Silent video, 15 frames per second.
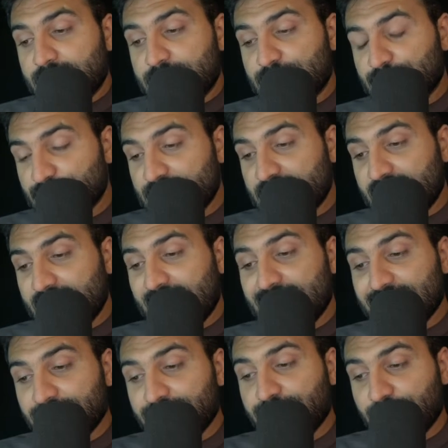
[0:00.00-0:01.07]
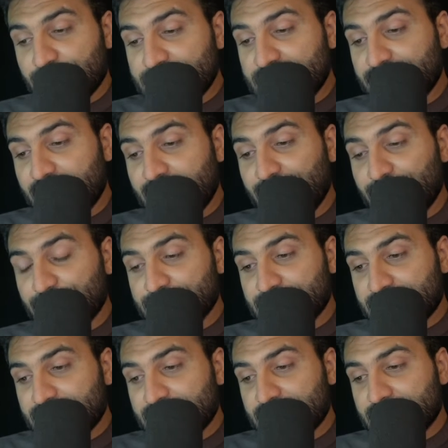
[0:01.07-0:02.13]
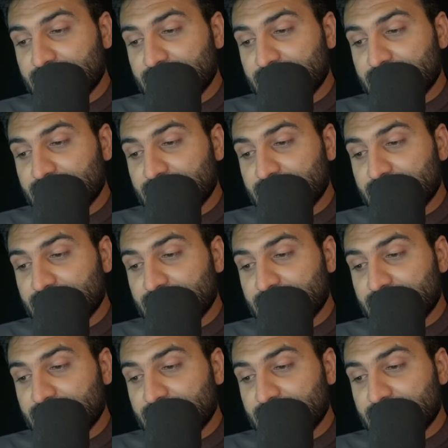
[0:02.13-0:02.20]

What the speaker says: truthy and falsy values